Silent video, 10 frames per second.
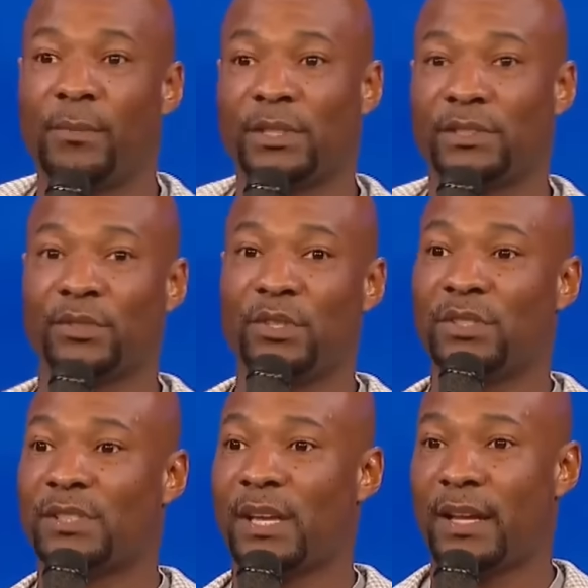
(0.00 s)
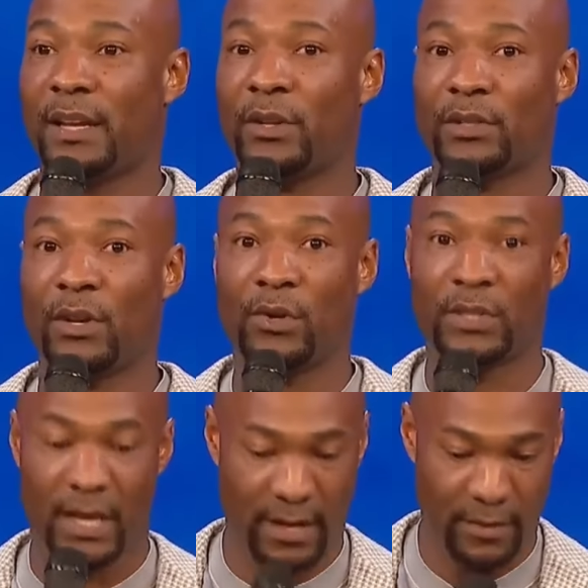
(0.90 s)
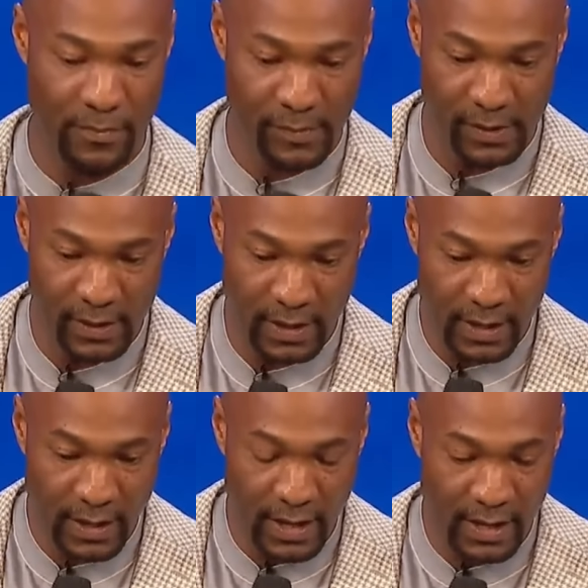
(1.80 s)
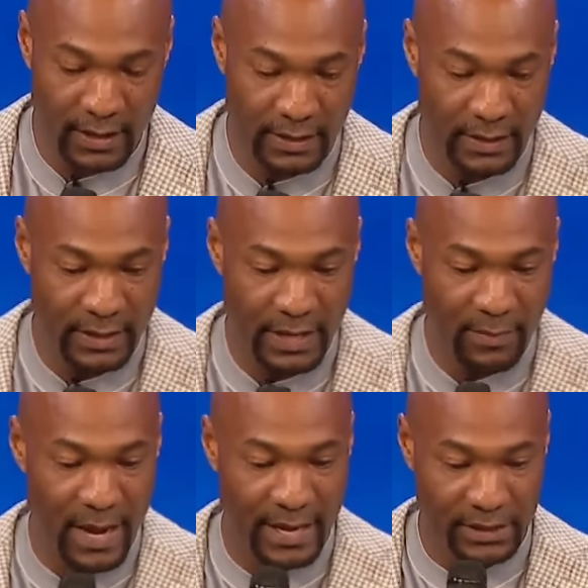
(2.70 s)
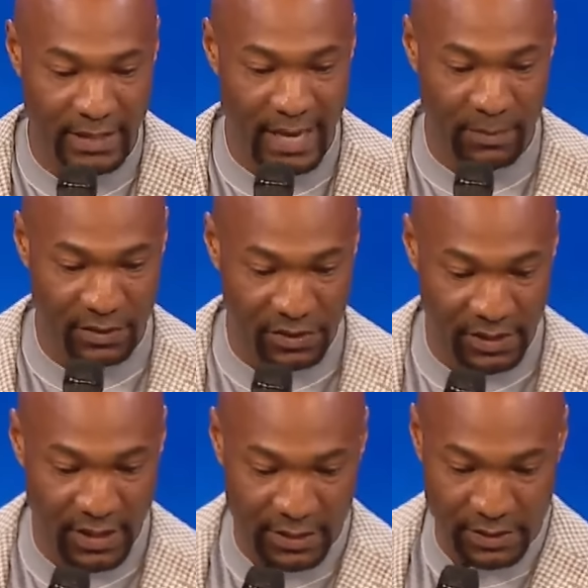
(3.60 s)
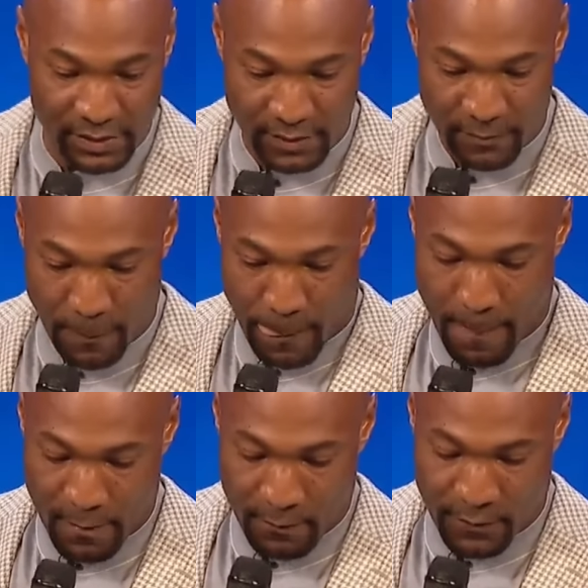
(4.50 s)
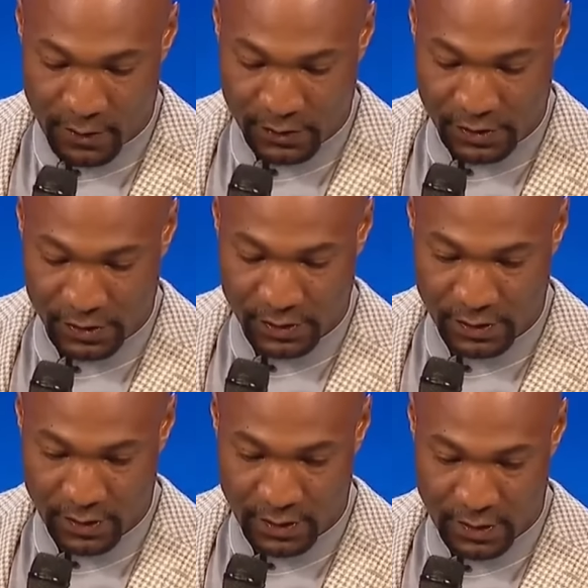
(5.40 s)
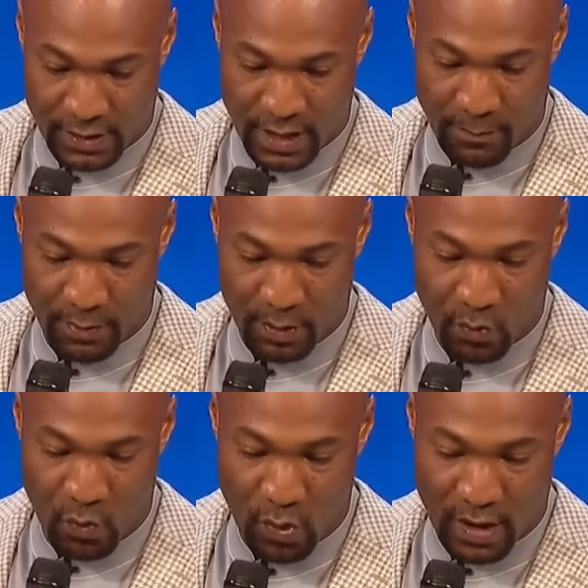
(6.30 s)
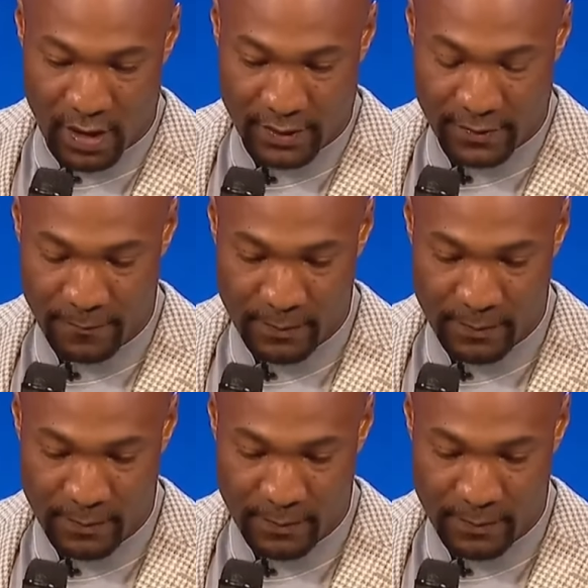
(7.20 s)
I'm just going to use this handheld the whole time. Uh, Nehemiah chapter six, verse number one.